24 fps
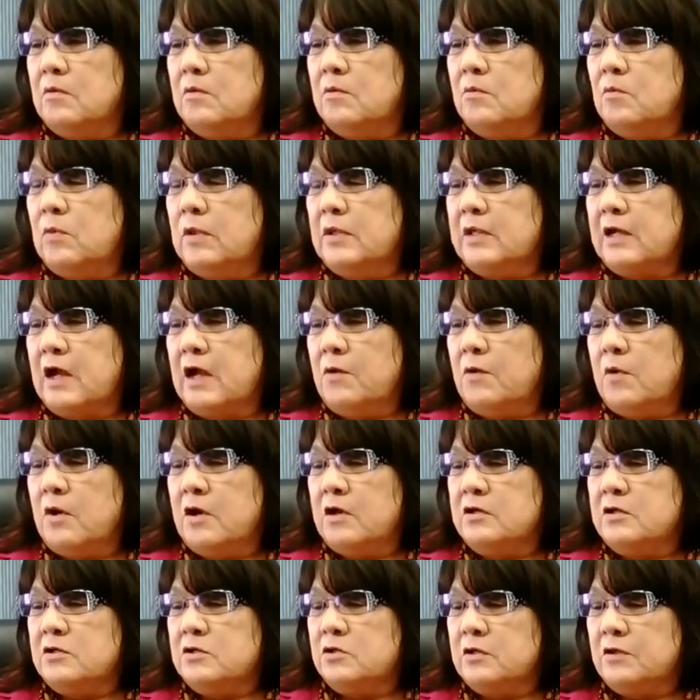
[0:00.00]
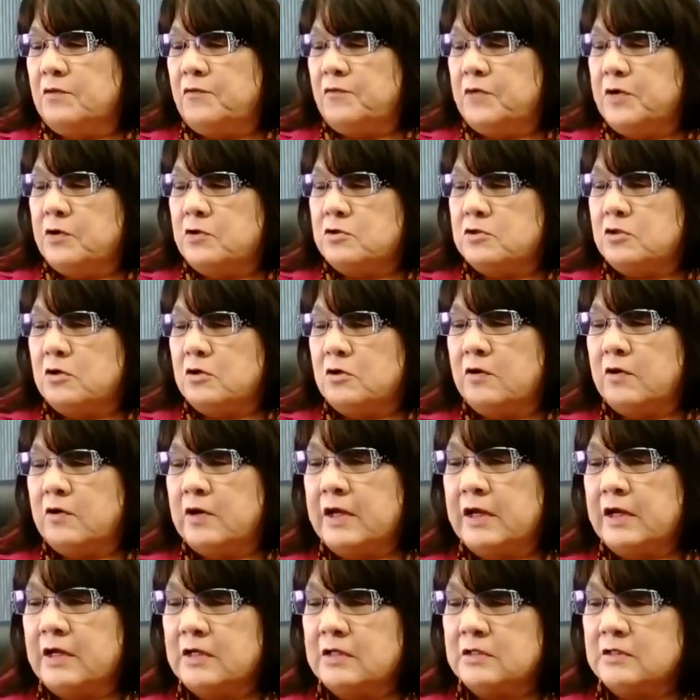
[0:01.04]
one thing I want to do in the future
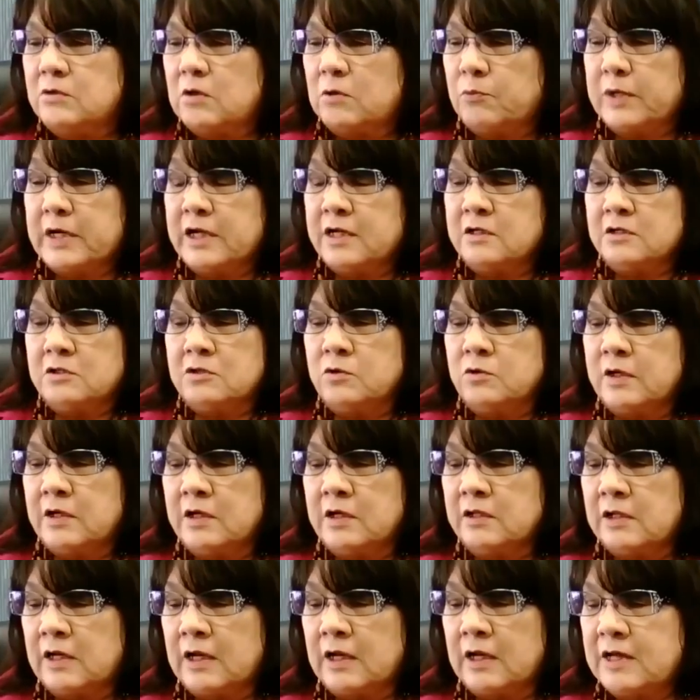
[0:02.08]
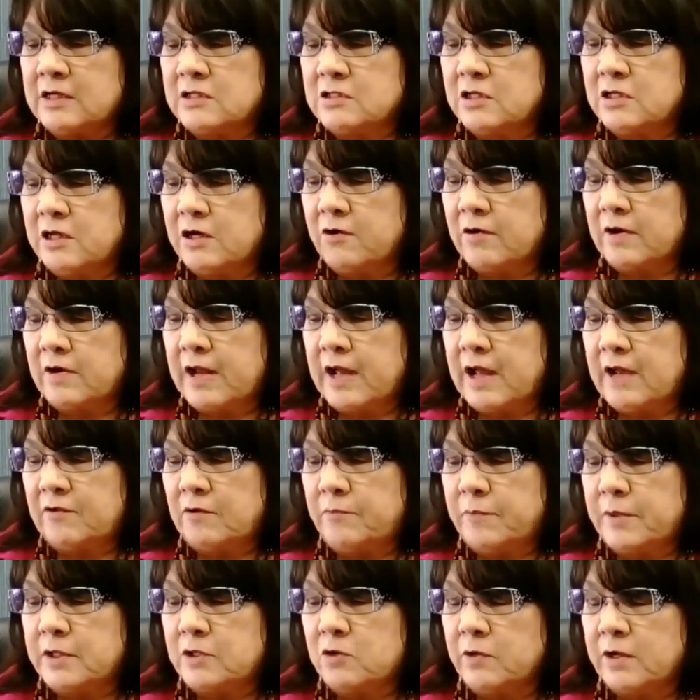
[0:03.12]
is, we didn't do it in the last year and a half.
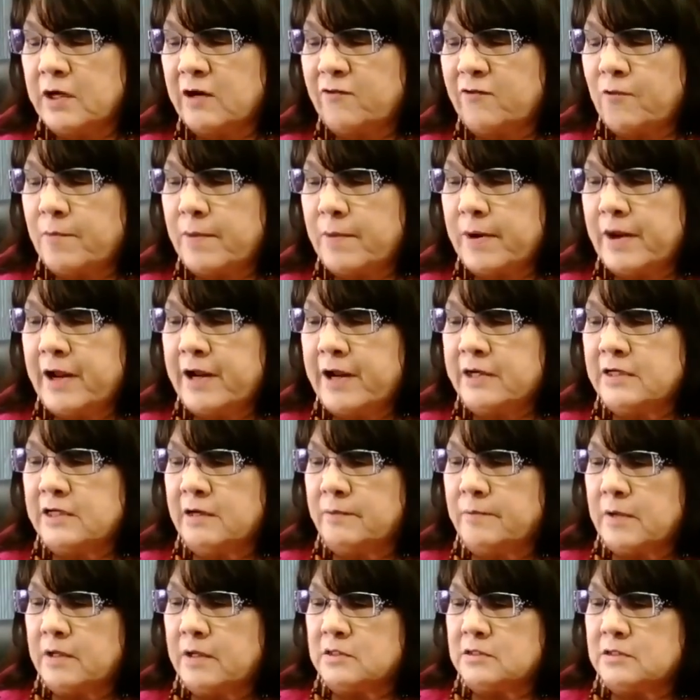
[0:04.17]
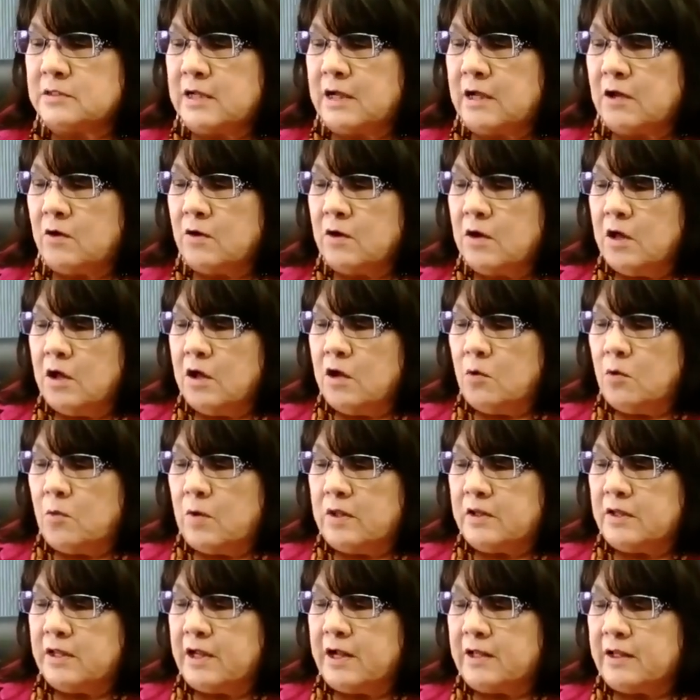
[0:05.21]
I've been doing it for about 18 months now.
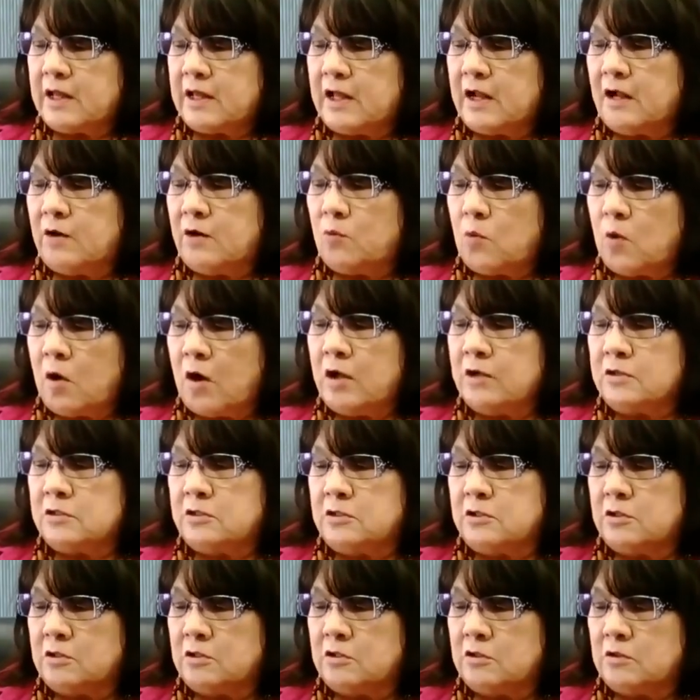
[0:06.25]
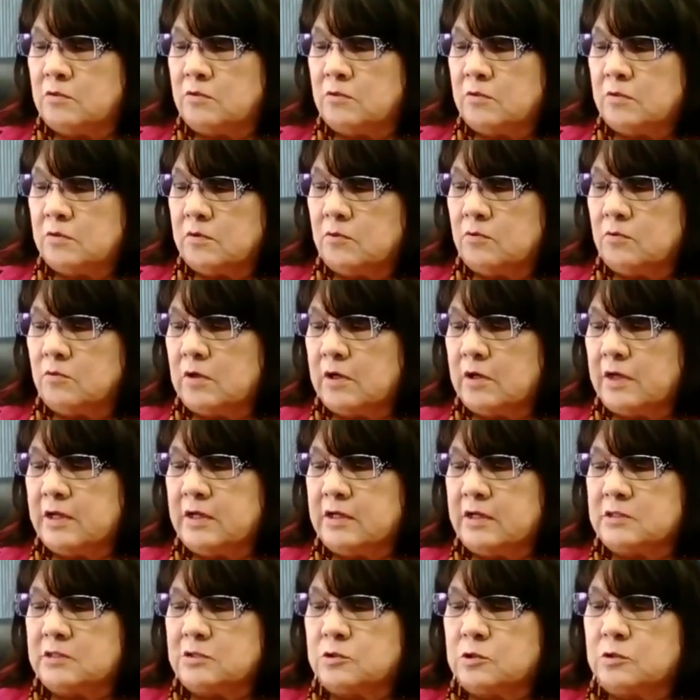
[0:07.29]
One thing that I want to do
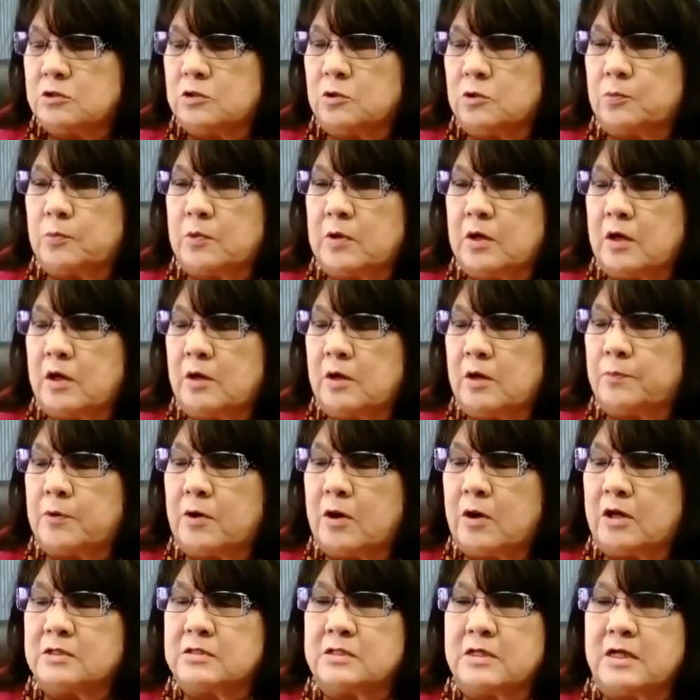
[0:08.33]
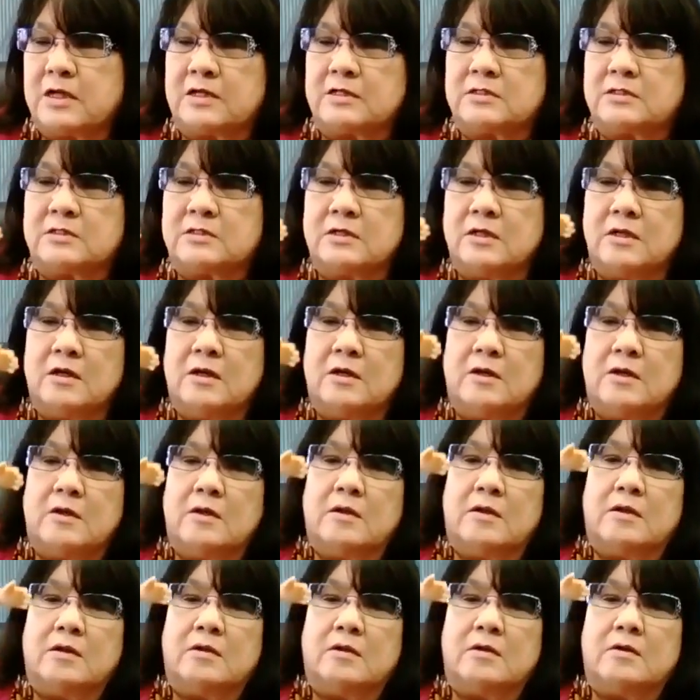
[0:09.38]
is to process
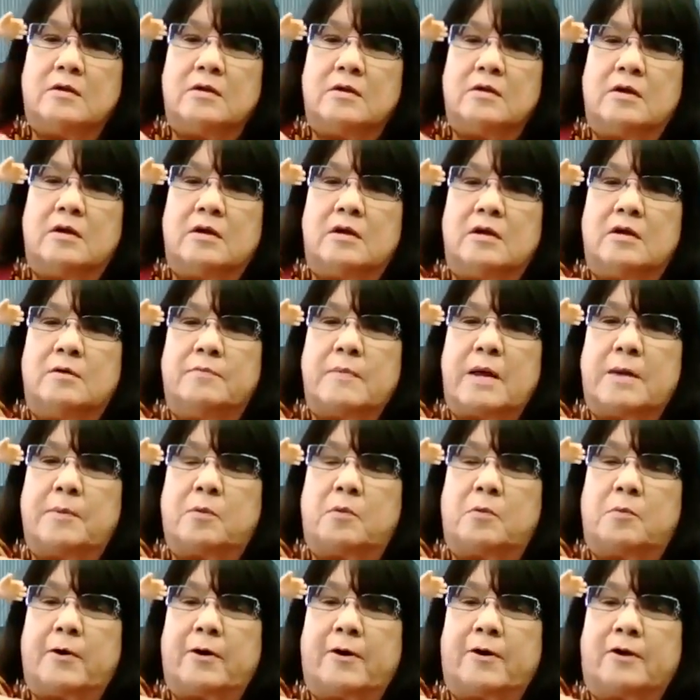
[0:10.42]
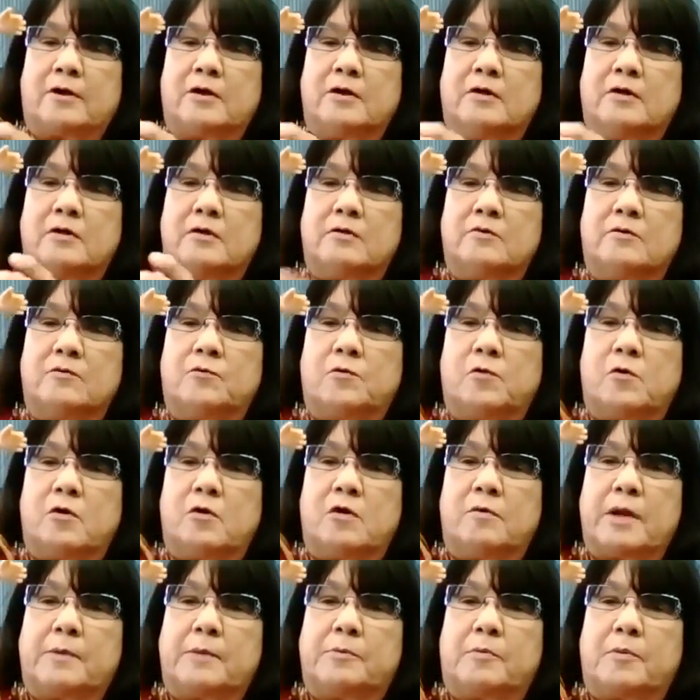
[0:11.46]
maple bark for
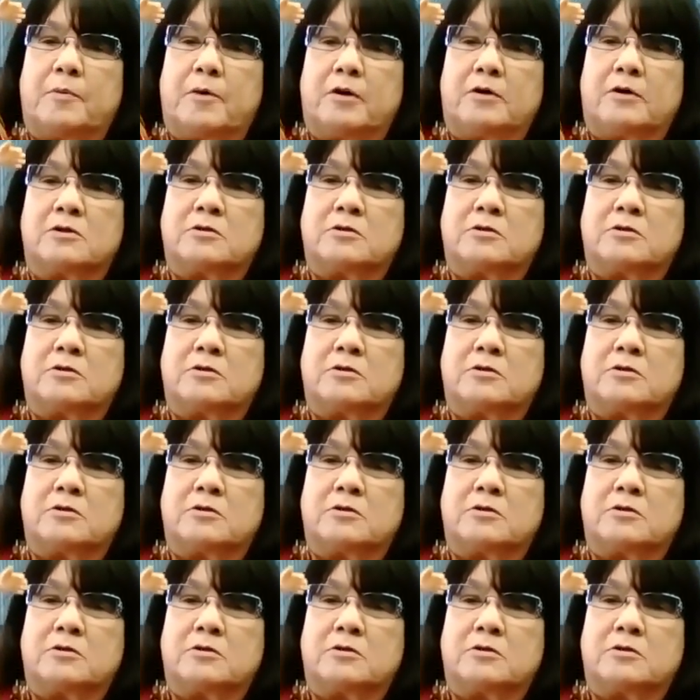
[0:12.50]
a maple bark